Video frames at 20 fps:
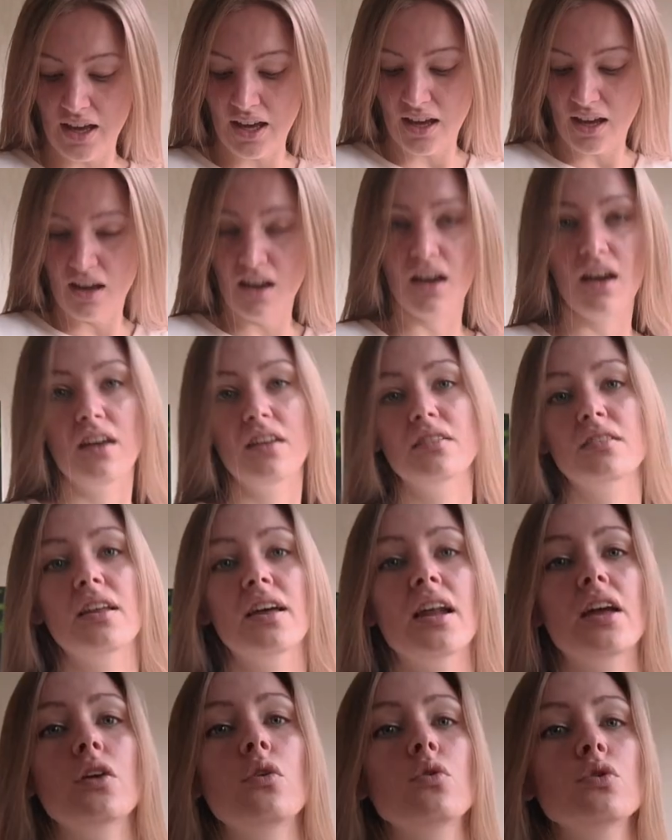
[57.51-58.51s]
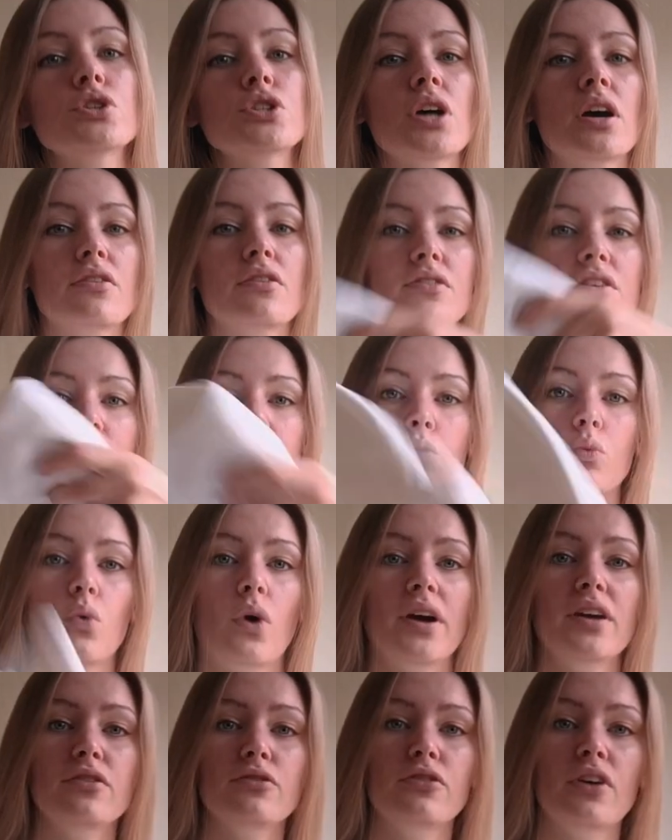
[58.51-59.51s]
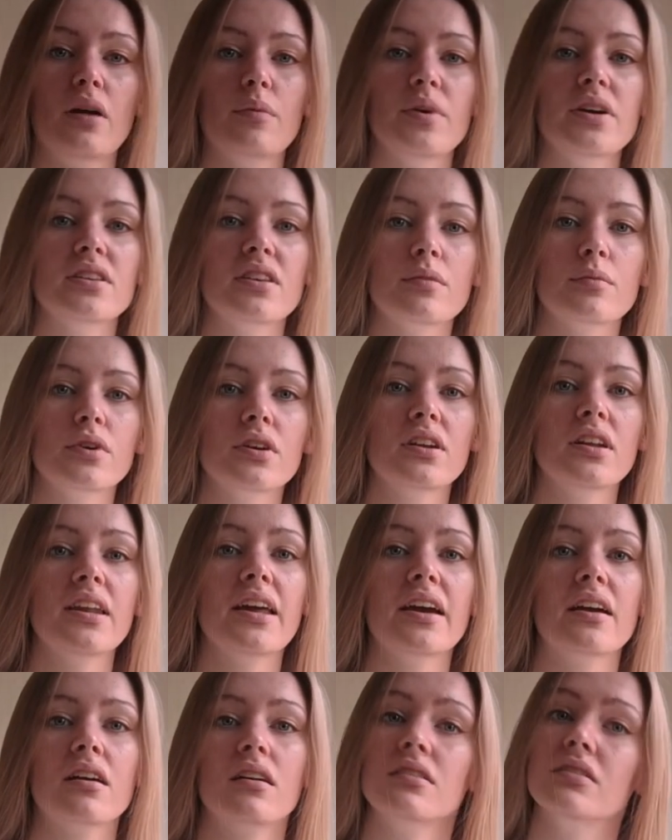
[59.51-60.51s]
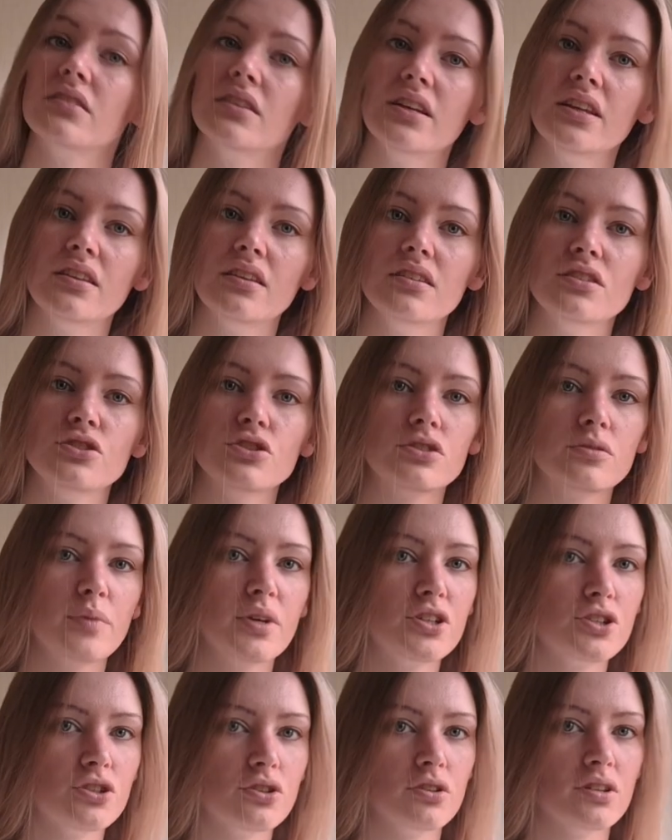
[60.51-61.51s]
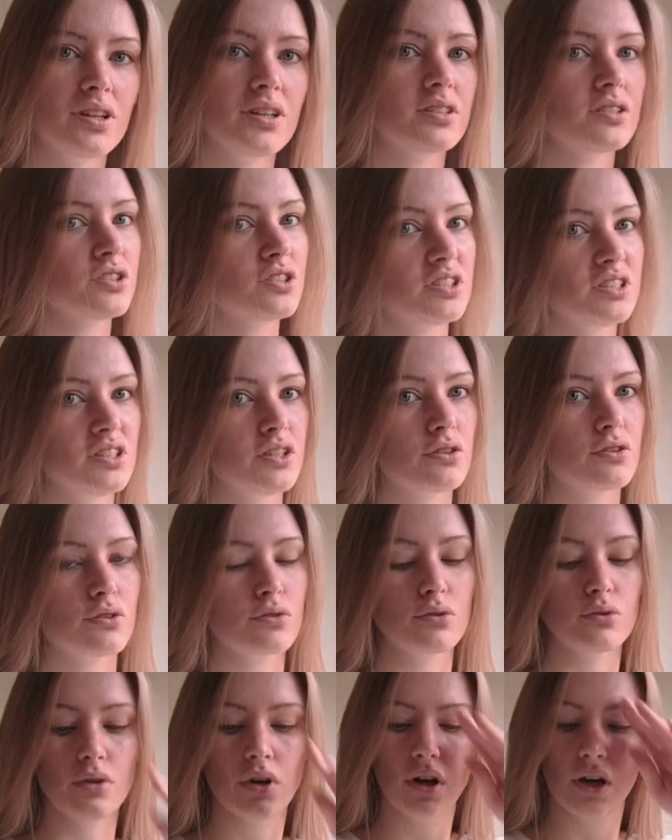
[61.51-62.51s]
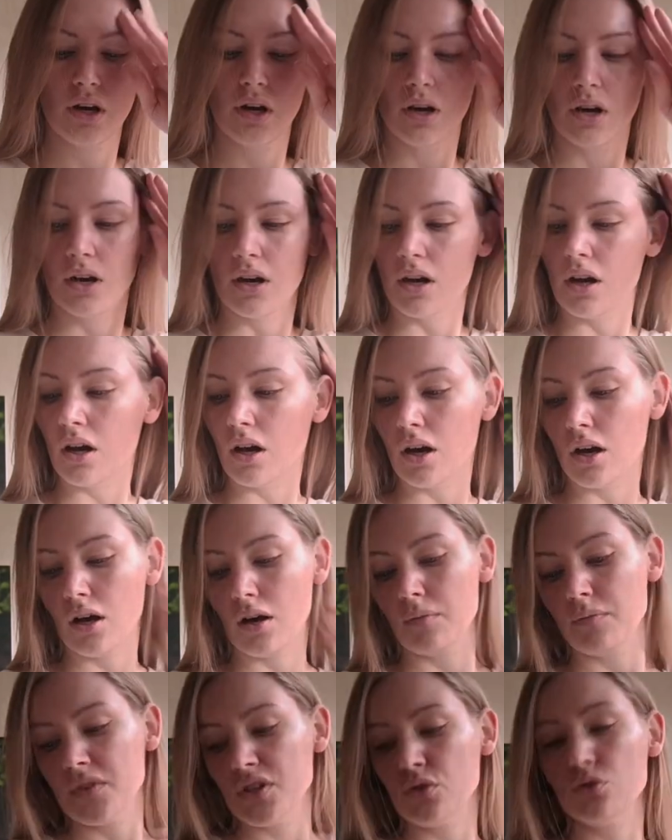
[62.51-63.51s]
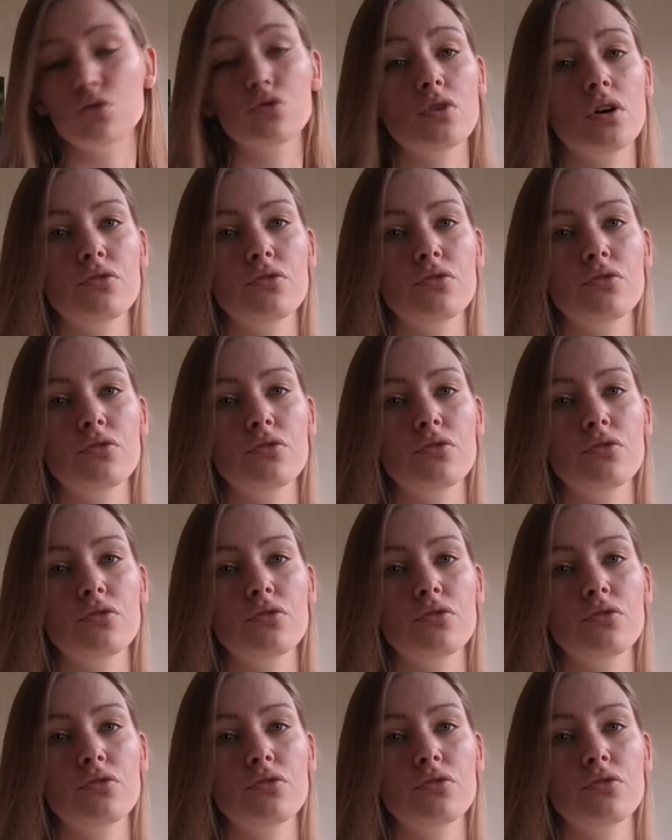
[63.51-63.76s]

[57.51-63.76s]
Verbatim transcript: And then I also have this white fabric that I'm gonna layer underneath it just to make sure it isn't see-through. Um, this was